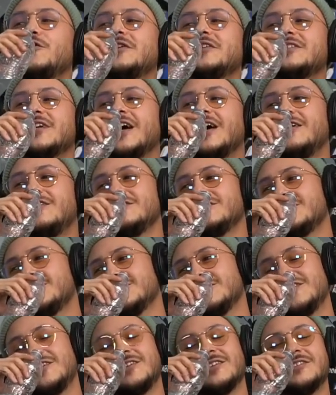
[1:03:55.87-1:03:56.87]
his house?
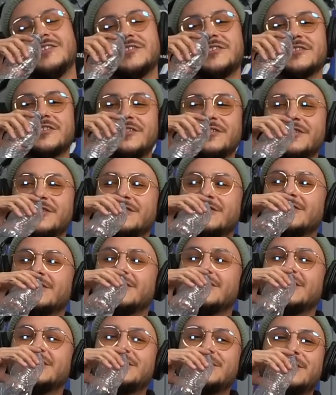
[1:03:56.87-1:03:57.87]
Oh, he'll show you.
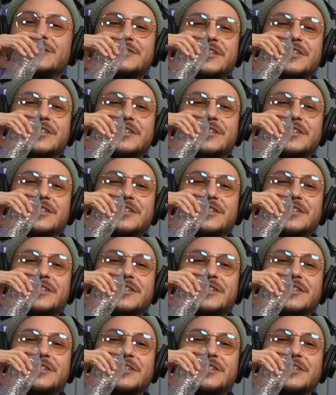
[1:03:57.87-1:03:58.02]
He shows